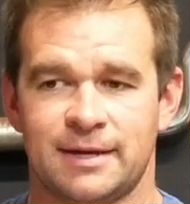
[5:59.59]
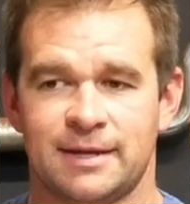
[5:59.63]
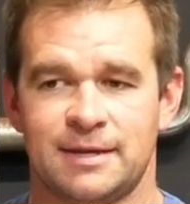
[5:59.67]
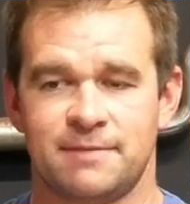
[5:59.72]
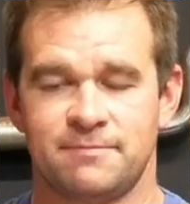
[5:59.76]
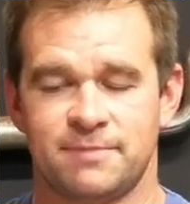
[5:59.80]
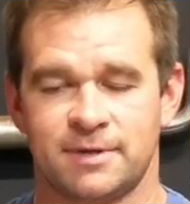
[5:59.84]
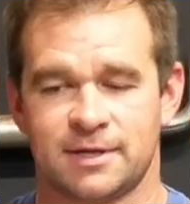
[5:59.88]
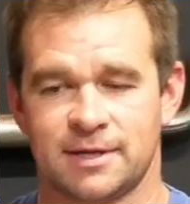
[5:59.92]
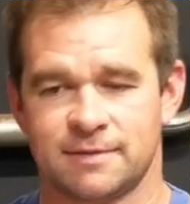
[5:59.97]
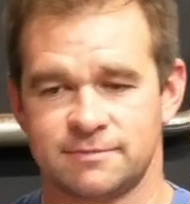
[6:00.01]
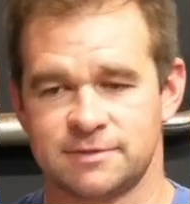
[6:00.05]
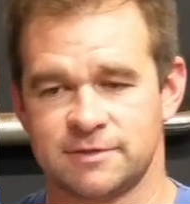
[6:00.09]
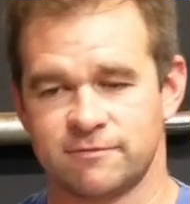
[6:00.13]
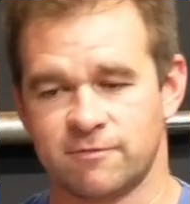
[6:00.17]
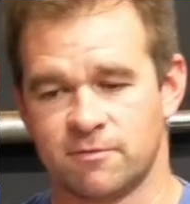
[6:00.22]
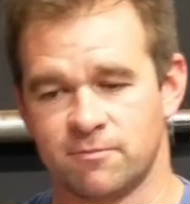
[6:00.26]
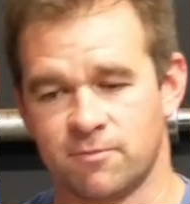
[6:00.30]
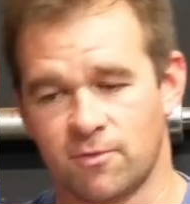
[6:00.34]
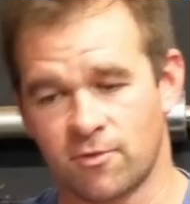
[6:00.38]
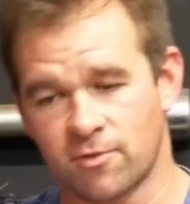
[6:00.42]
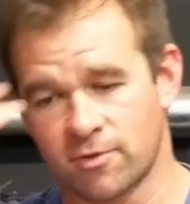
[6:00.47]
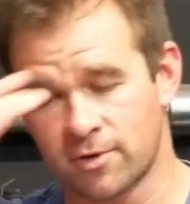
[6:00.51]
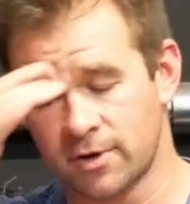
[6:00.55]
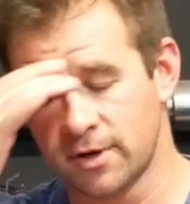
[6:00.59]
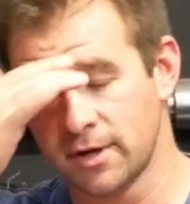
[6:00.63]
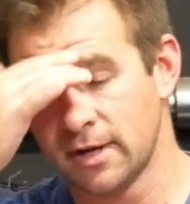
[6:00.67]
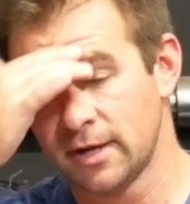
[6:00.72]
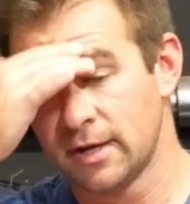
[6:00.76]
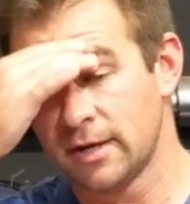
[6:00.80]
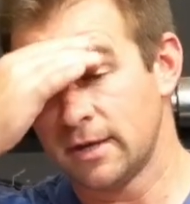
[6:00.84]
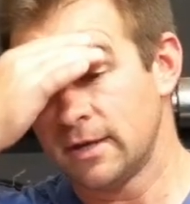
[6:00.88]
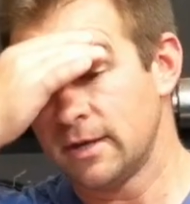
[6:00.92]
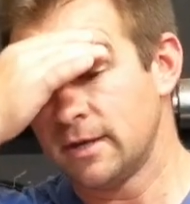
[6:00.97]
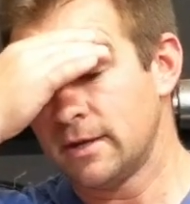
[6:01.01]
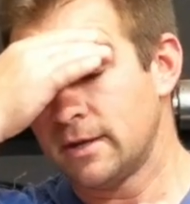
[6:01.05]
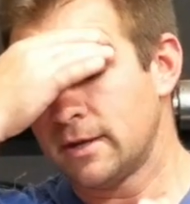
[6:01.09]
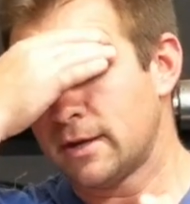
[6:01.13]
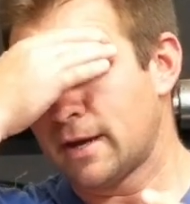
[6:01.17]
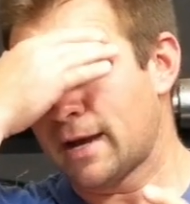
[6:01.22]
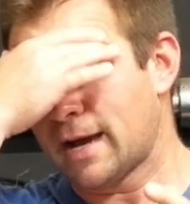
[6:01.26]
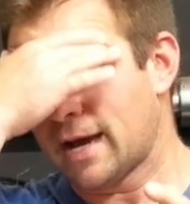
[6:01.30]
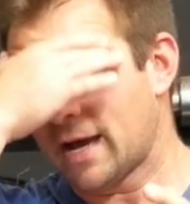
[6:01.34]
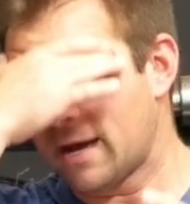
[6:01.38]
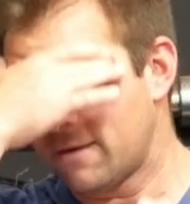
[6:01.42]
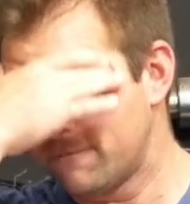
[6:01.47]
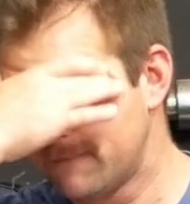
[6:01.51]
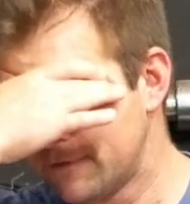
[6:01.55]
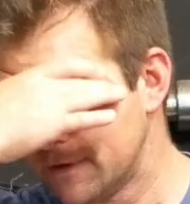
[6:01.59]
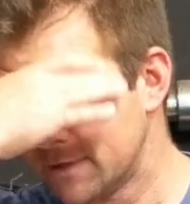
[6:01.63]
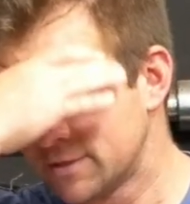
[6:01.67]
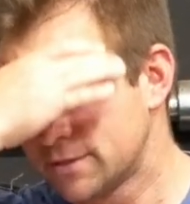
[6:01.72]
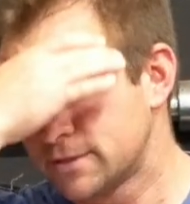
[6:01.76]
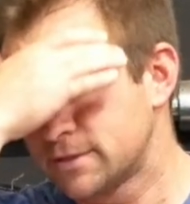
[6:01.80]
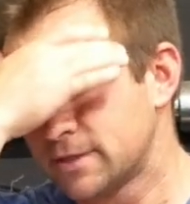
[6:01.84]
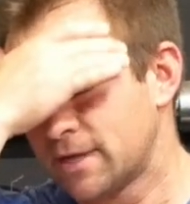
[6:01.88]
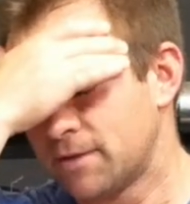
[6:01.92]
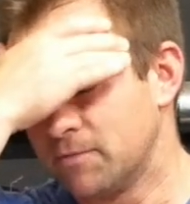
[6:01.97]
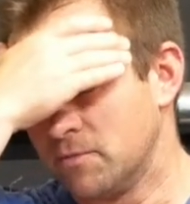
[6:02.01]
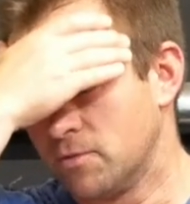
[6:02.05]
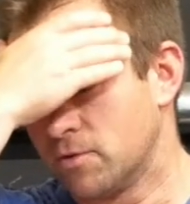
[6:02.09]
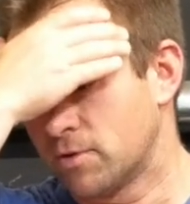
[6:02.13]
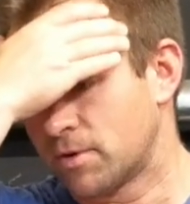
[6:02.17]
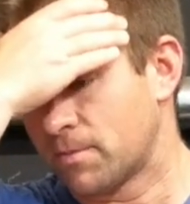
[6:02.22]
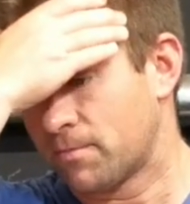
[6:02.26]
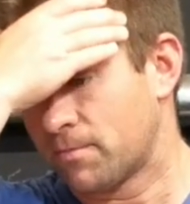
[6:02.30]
And it becomes even more obvious and more